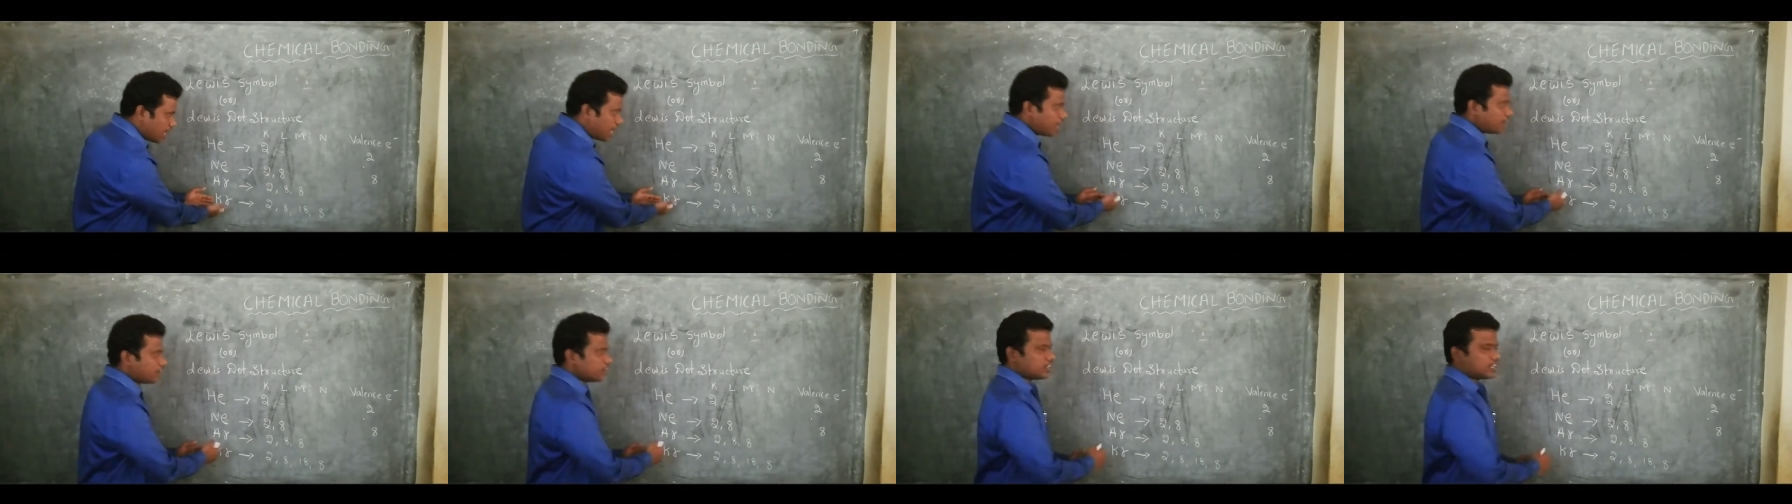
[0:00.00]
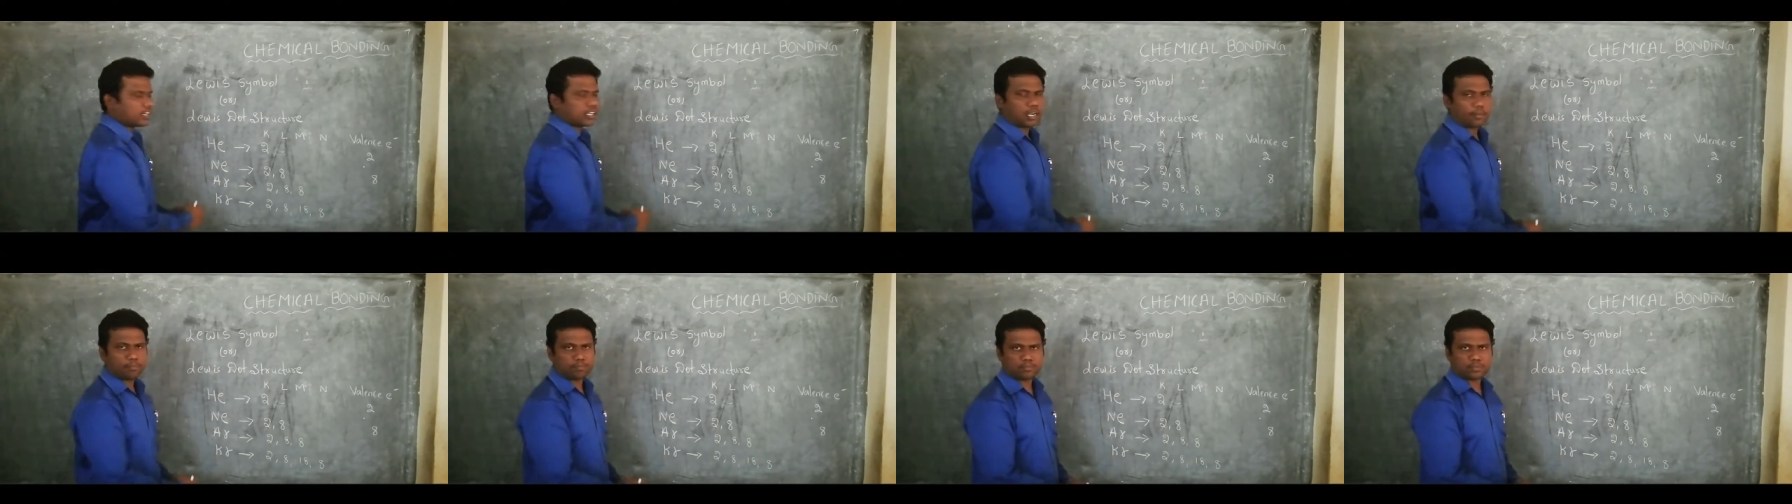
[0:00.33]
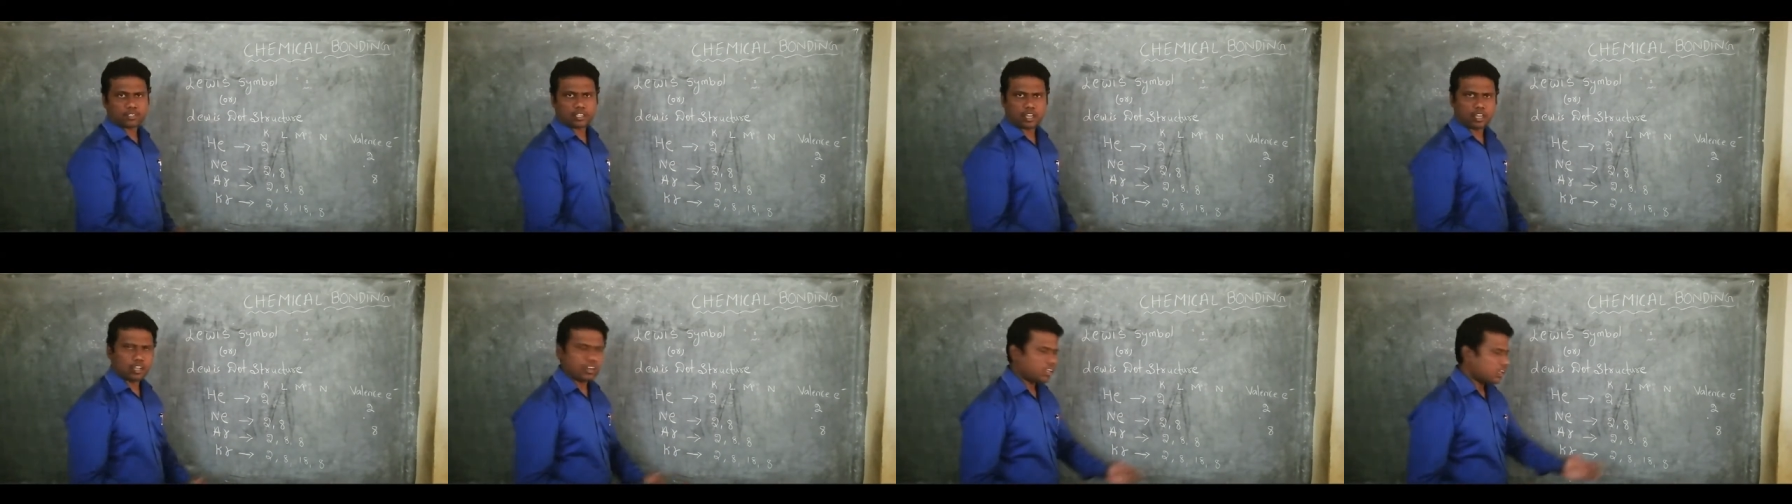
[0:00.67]
and
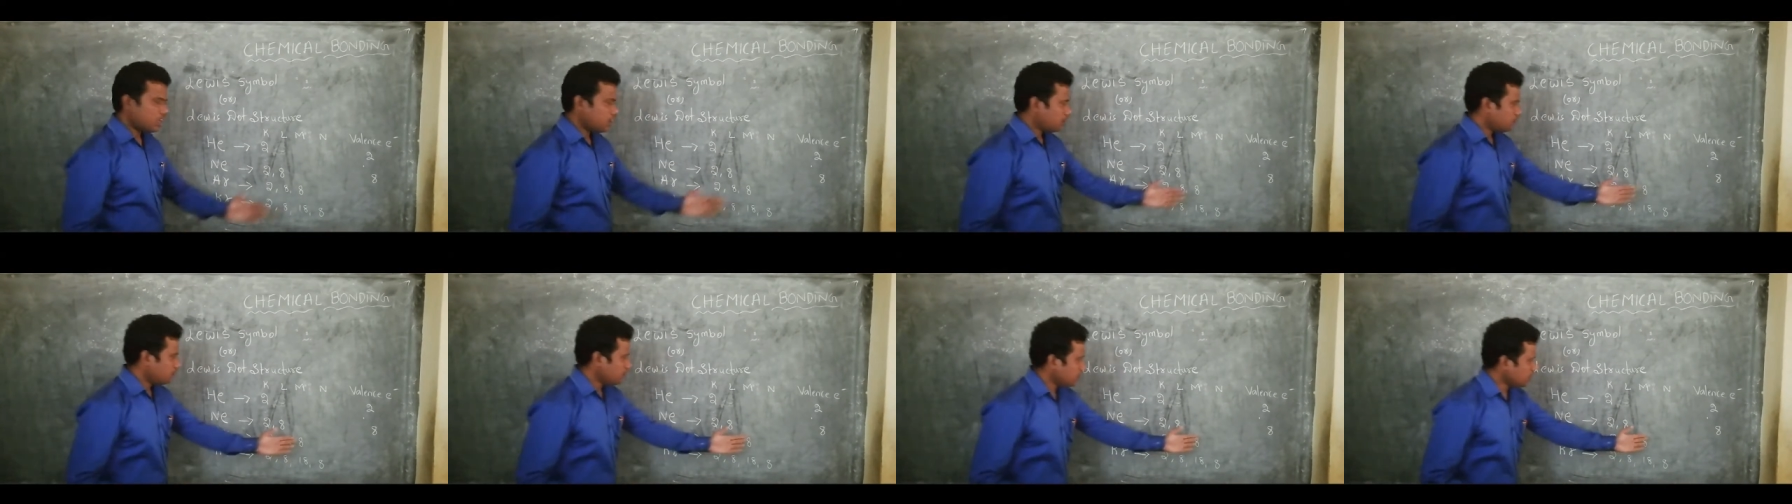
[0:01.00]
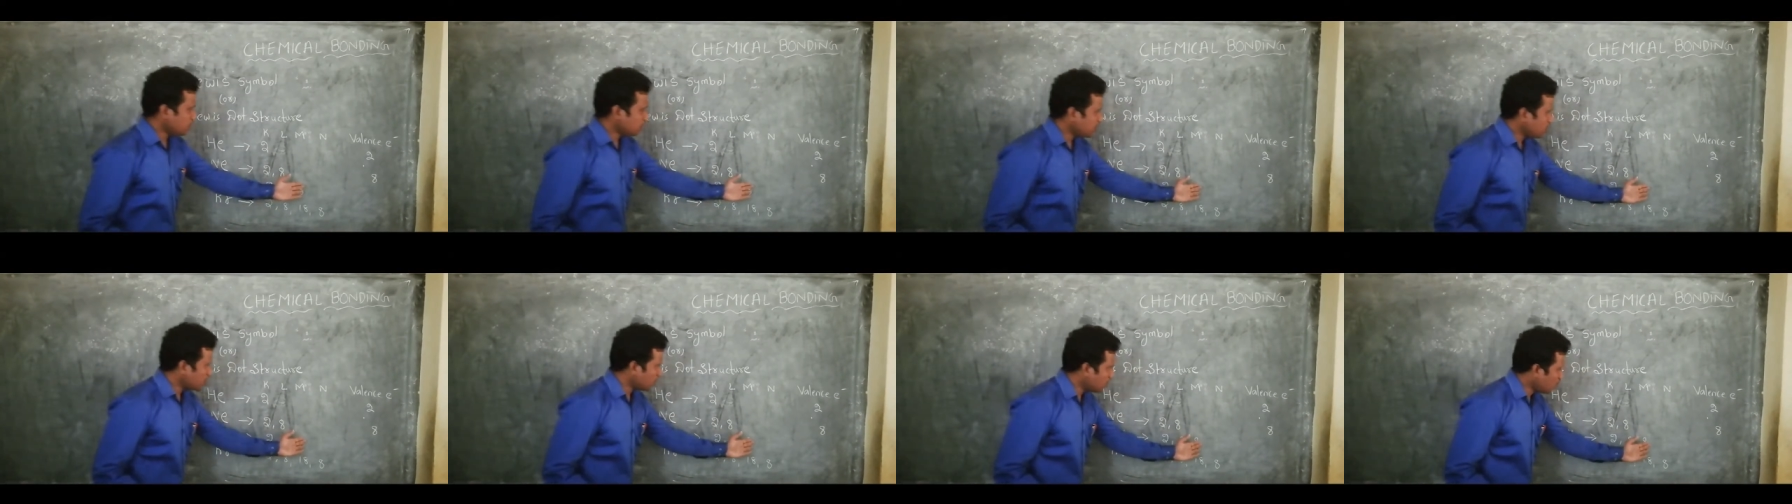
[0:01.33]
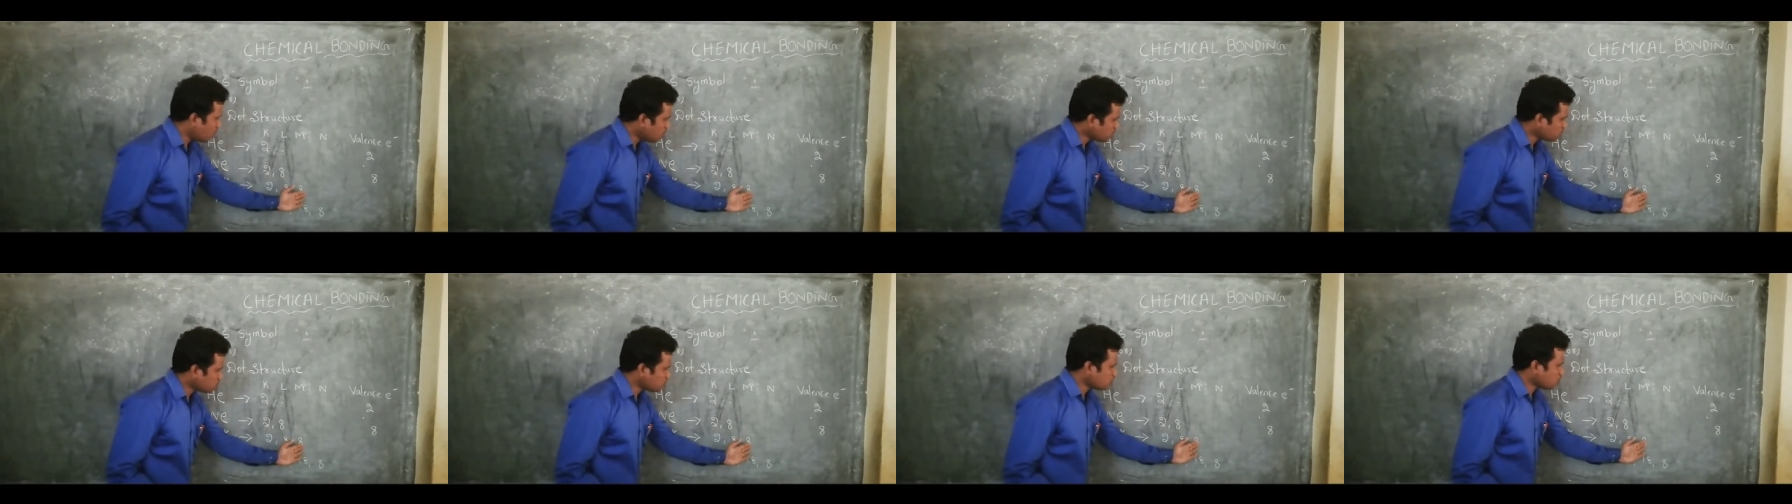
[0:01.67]
krypton we can
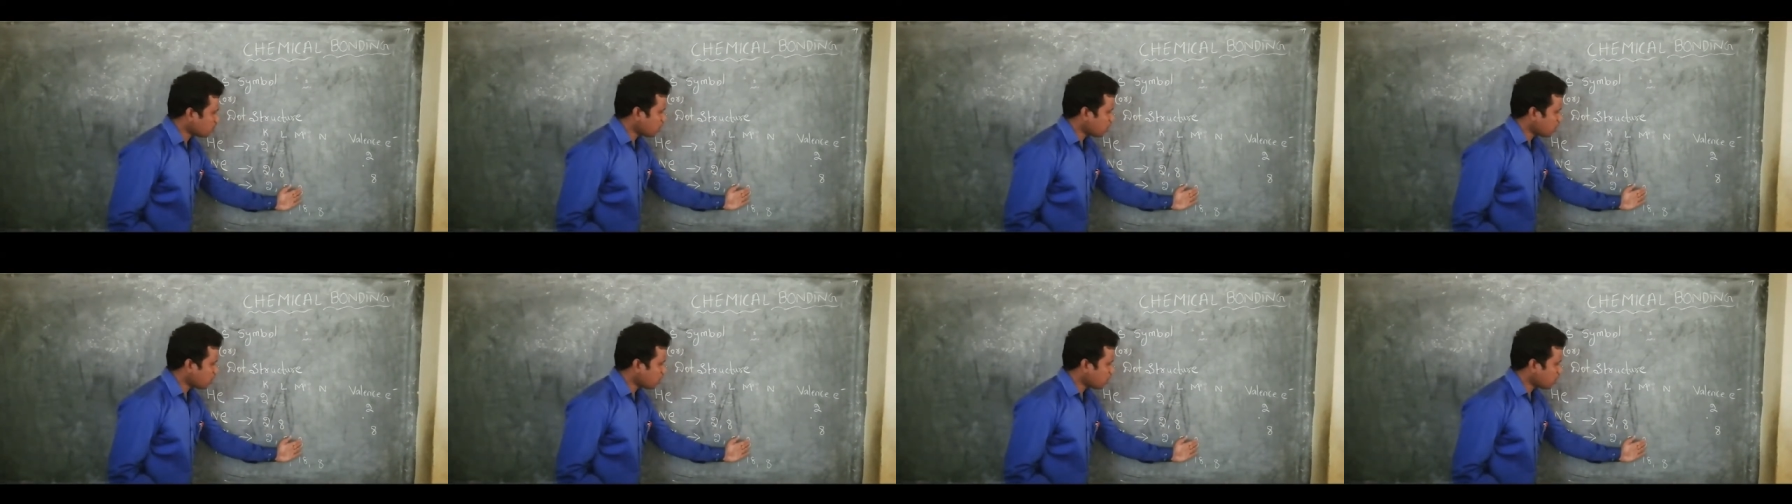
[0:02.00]
also